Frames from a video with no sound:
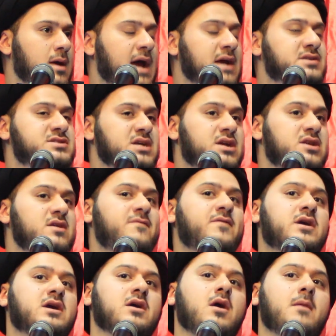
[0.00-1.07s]
A
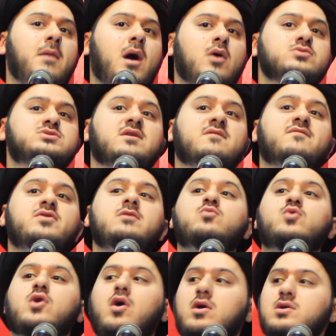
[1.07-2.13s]
significant amount of them
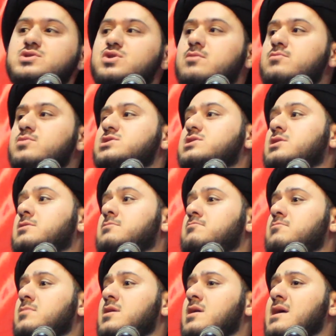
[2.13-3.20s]
were also
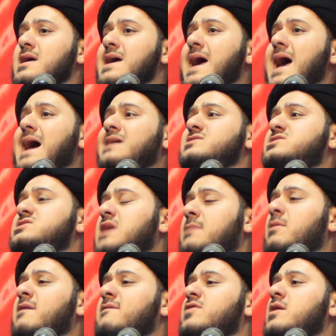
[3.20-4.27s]
Muslim. And
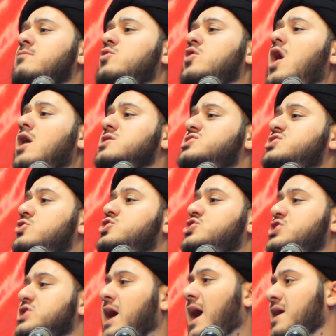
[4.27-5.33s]
some of them were also
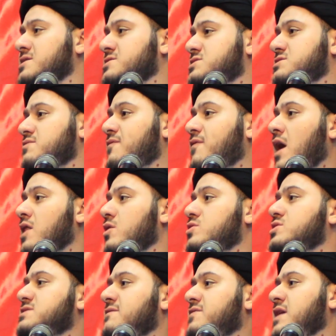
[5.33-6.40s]
Shi'as,
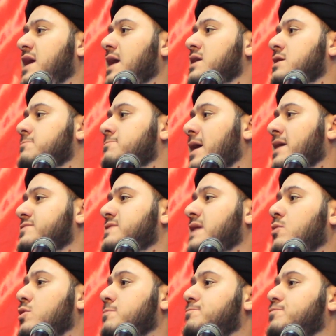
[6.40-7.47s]
followers of the Ahlul Bayt,
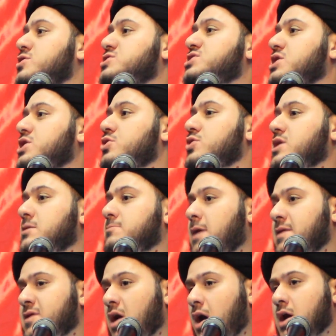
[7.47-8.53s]
that were persecuted
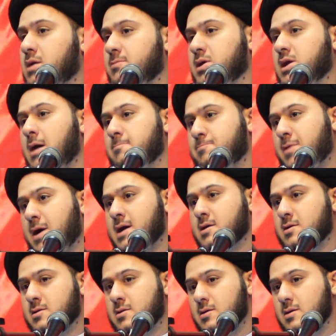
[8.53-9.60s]
by the Ottoman
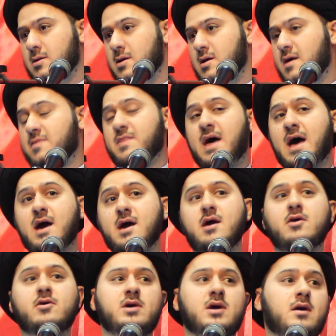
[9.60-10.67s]
Empire in that
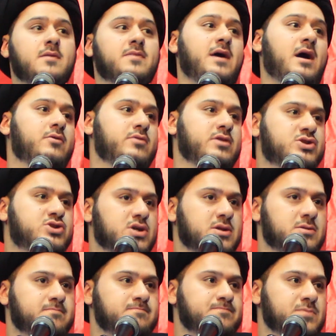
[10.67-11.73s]
area, in that
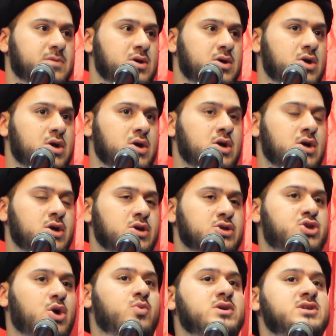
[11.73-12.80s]
region.
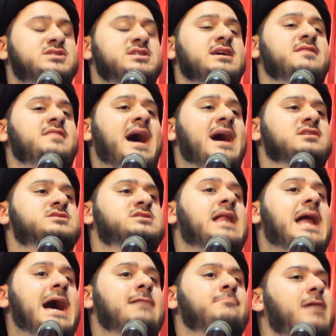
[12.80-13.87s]
So we see that
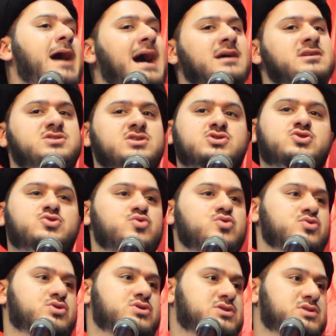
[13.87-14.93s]
Islam has its
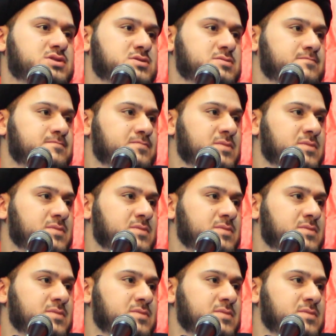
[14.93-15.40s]
roots.